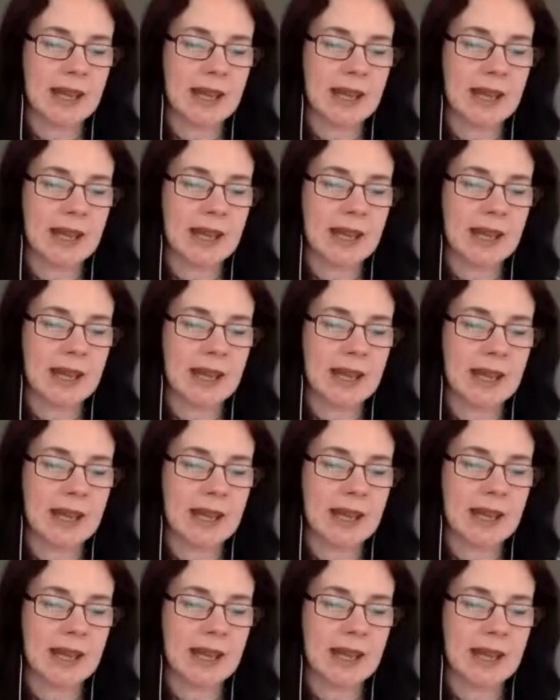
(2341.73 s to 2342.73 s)
And I think
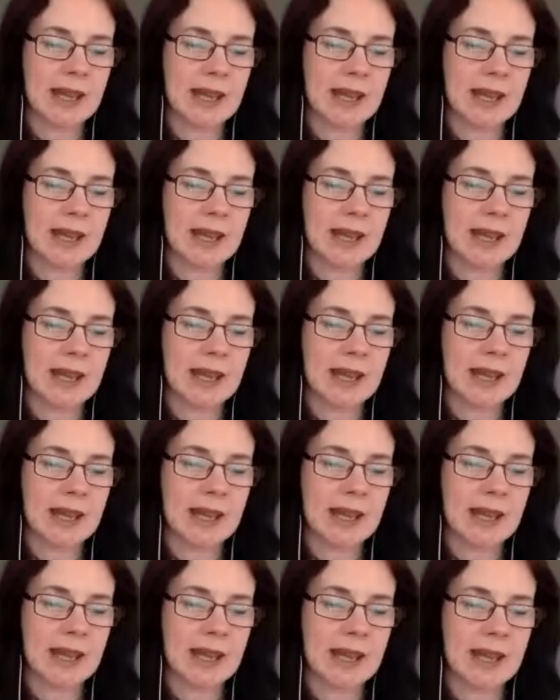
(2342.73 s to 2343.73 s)

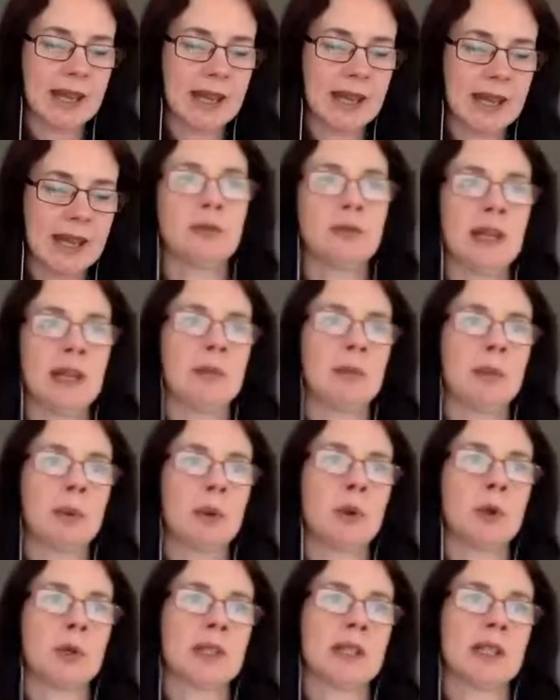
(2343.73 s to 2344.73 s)
it's really
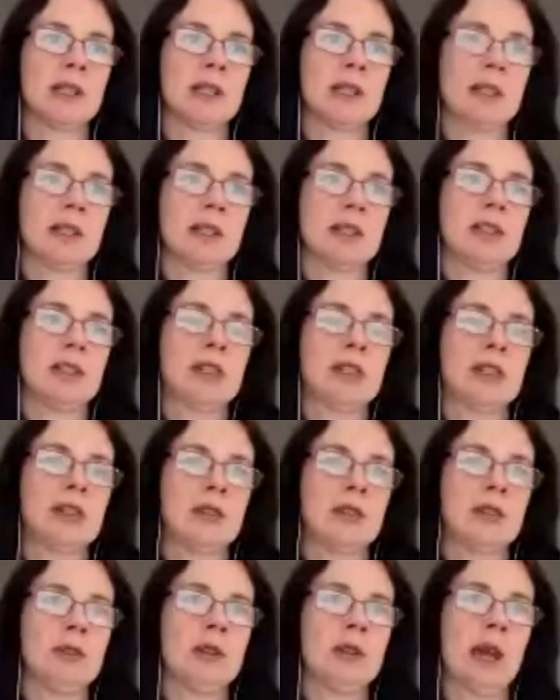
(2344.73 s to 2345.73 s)
important
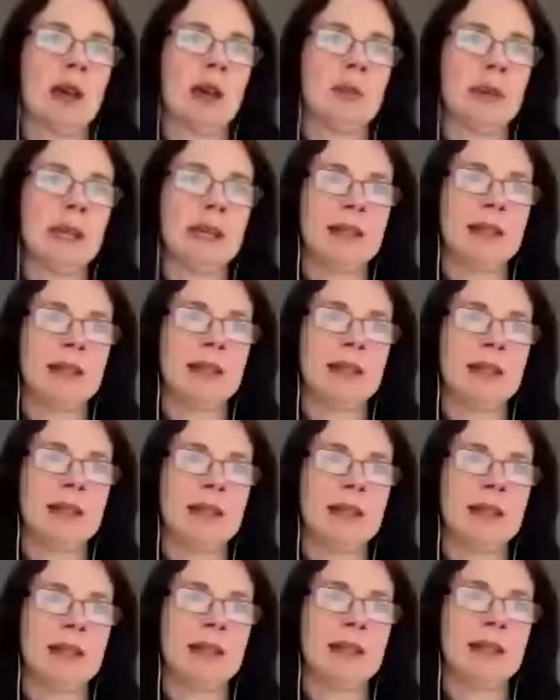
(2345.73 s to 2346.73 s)
to integrate that as